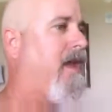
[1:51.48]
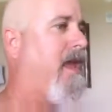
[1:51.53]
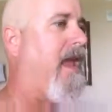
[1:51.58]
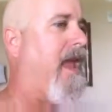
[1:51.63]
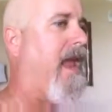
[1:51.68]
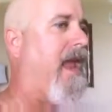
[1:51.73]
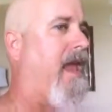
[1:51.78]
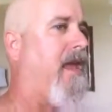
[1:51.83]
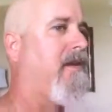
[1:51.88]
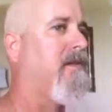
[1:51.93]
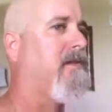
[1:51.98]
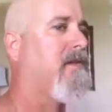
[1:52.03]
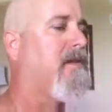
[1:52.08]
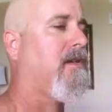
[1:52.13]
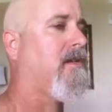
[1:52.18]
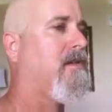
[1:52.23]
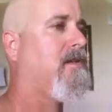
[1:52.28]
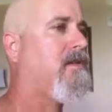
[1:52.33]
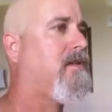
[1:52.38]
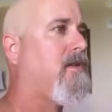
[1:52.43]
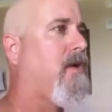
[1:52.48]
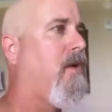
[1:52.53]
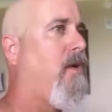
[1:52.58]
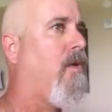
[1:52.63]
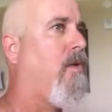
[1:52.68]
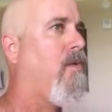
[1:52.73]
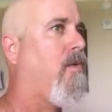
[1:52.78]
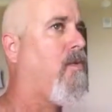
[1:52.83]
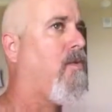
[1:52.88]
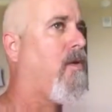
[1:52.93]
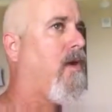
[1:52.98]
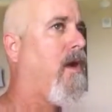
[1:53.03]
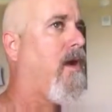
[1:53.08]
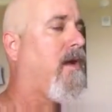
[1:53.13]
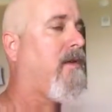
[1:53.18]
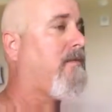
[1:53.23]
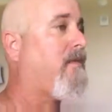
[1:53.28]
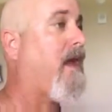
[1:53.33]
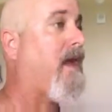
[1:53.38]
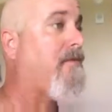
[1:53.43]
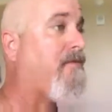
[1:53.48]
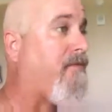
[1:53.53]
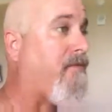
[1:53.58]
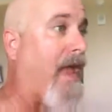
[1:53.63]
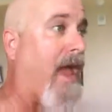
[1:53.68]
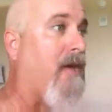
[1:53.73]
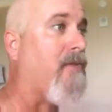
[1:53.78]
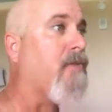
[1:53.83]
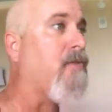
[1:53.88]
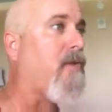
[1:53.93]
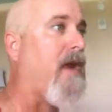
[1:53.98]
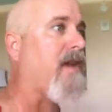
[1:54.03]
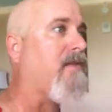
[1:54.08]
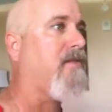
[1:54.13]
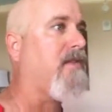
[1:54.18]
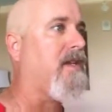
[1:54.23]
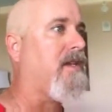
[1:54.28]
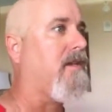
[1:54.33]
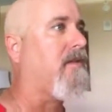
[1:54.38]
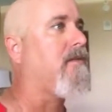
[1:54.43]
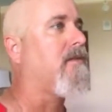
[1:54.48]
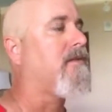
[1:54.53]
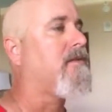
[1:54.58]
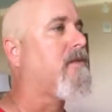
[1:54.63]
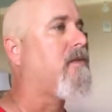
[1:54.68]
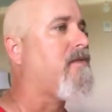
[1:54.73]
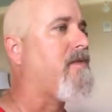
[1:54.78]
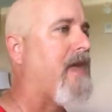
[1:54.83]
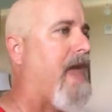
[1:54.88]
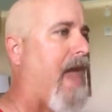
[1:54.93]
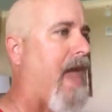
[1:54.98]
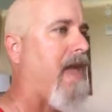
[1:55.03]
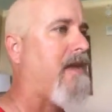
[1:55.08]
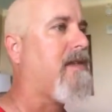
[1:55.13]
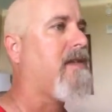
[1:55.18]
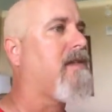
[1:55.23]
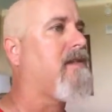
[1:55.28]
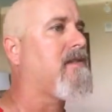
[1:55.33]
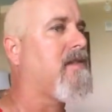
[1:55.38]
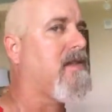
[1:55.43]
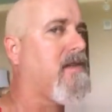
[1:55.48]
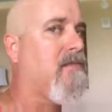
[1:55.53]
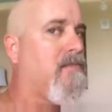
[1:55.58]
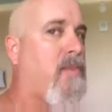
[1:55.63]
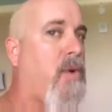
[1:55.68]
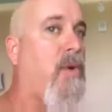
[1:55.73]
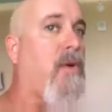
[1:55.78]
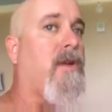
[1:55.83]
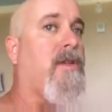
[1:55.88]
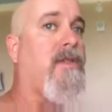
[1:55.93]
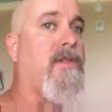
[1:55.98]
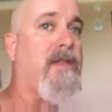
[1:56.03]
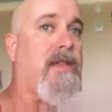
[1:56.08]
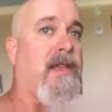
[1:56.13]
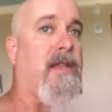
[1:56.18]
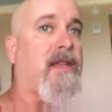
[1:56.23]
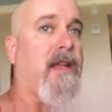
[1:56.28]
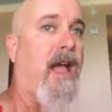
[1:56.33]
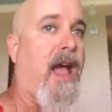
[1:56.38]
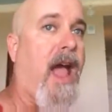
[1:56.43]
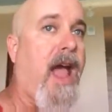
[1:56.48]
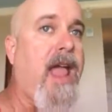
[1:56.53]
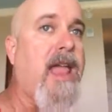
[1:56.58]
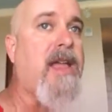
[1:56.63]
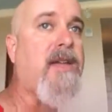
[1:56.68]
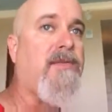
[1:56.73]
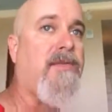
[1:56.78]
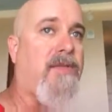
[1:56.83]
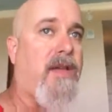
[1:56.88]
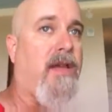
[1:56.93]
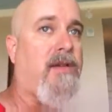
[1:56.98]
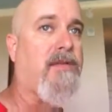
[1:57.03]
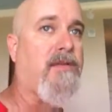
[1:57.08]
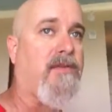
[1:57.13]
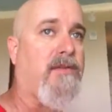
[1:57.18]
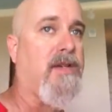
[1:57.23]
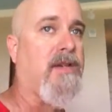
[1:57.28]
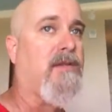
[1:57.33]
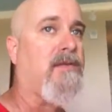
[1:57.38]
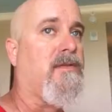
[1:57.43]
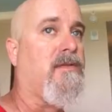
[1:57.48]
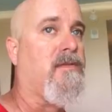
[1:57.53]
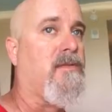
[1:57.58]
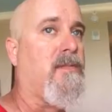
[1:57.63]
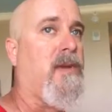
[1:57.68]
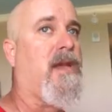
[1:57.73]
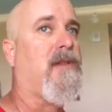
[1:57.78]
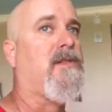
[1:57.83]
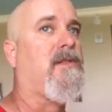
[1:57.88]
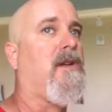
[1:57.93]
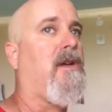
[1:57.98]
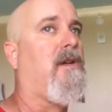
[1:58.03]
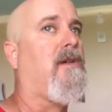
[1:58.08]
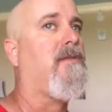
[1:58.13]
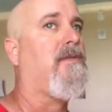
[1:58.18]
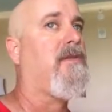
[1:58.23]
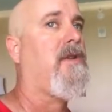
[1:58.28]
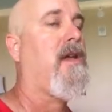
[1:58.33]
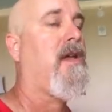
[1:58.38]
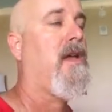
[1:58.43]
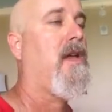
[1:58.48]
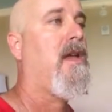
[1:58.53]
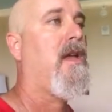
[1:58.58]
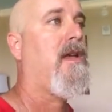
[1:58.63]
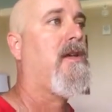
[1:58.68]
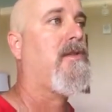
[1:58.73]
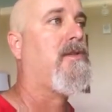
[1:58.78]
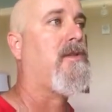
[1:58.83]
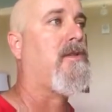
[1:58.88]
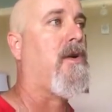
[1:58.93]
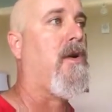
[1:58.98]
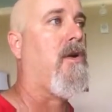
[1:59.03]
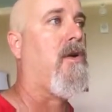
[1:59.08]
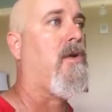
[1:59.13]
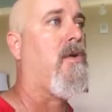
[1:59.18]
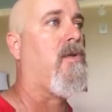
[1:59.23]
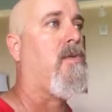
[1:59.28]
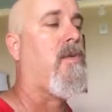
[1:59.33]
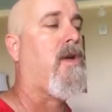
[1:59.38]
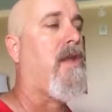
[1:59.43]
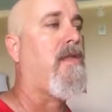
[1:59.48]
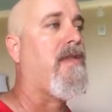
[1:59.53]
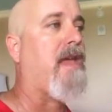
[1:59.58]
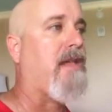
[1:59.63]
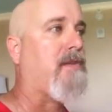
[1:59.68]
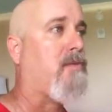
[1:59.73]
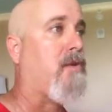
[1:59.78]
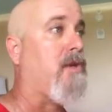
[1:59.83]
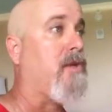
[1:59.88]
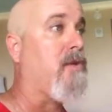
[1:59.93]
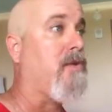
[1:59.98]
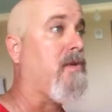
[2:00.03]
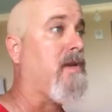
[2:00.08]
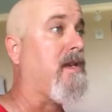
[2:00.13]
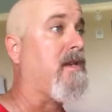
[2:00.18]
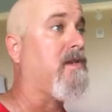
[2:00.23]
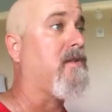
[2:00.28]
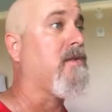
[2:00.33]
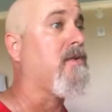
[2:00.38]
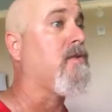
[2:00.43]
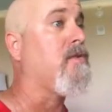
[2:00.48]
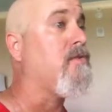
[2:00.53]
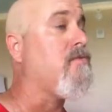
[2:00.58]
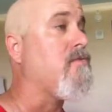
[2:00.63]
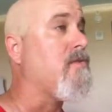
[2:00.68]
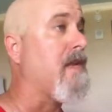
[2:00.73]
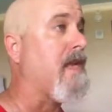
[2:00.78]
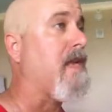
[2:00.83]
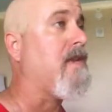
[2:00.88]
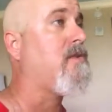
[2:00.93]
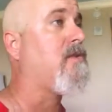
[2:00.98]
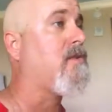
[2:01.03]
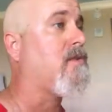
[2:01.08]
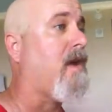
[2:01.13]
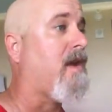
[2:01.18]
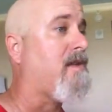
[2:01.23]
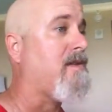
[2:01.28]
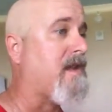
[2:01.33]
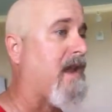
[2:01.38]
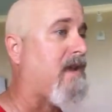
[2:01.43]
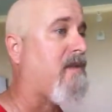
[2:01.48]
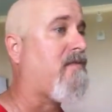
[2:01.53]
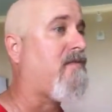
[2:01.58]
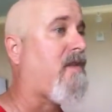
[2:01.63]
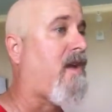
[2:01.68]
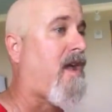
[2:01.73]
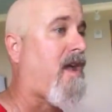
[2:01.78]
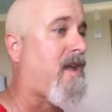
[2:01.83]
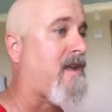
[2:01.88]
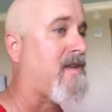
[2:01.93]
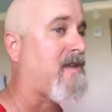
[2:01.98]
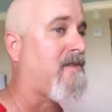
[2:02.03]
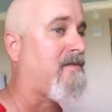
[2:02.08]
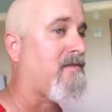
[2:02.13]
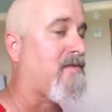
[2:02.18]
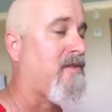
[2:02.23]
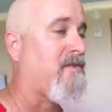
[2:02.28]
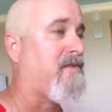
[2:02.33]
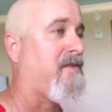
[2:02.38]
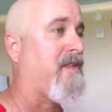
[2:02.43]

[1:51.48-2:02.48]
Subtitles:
And so I've found the right vehicle. So that is the important thing. I have found the vehicle for myself. So that's what you need to do. You need to identify the